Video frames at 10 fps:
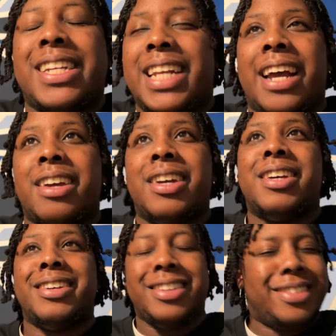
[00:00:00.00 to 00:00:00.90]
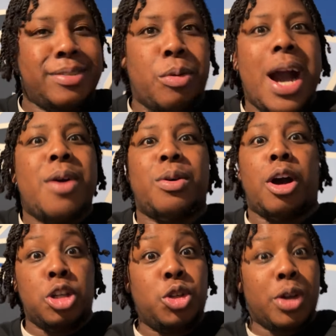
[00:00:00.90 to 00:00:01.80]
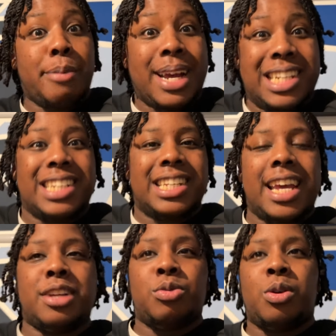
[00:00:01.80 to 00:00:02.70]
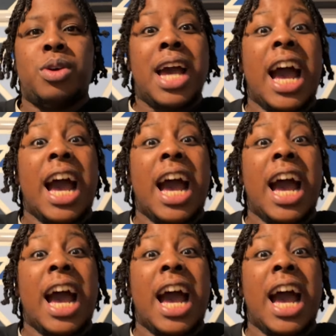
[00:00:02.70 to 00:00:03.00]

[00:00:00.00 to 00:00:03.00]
Like, wow, are you doing a mad thing today as well?